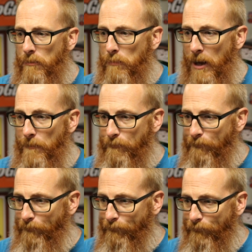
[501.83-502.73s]
But
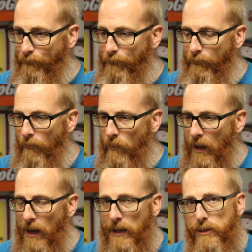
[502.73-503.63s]

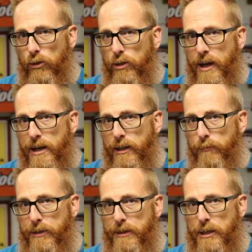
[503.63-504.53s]
I like to look at it a
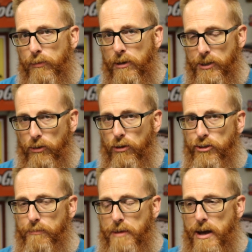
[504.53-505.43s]
little bit deeper. As a
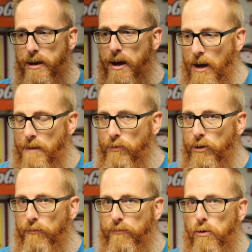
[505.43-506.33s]
Christian man, I'm
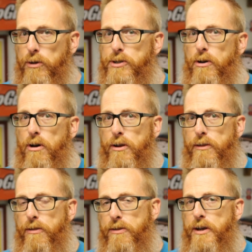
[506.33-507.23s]
going to focus on
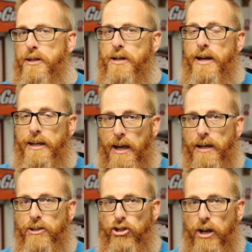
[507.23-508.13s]
the things I
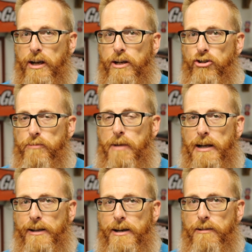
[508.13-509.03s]
can change in my
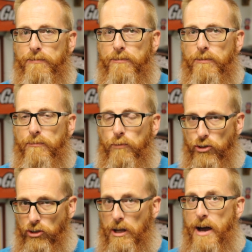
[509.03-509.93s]
life,
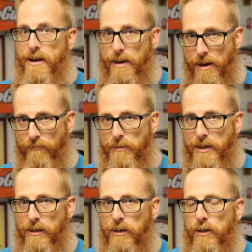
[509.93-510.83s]
which lie ahead of me,
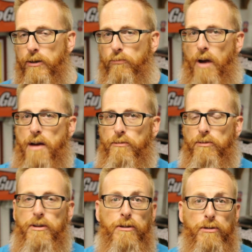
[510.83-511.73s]
rather
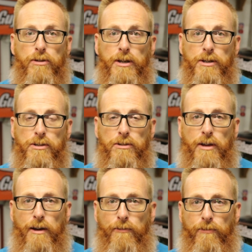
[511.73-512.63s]
than the things
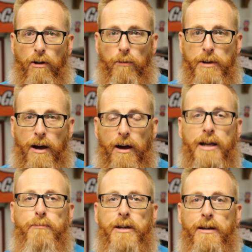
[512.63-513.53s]
that fall
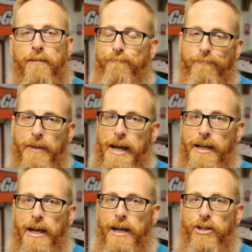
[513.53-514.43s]
behind me that I
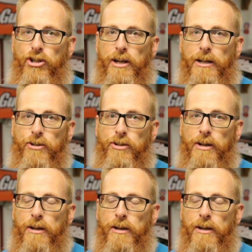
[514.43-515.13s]
can't change.